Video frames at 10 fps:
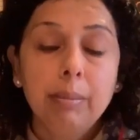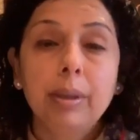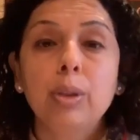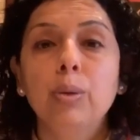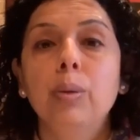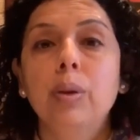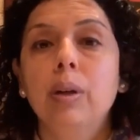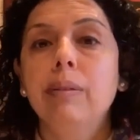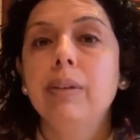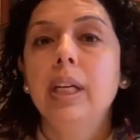But
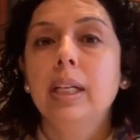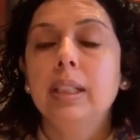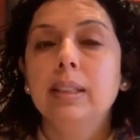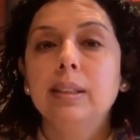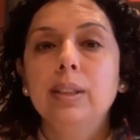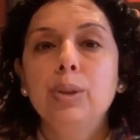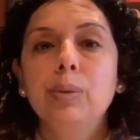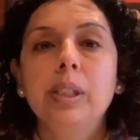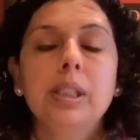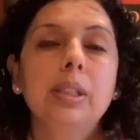overall, we are in the
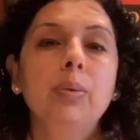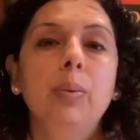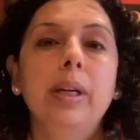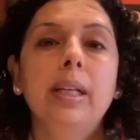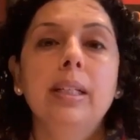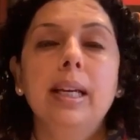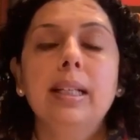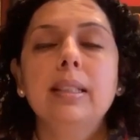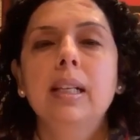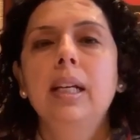situation where,
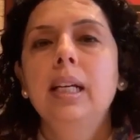yes,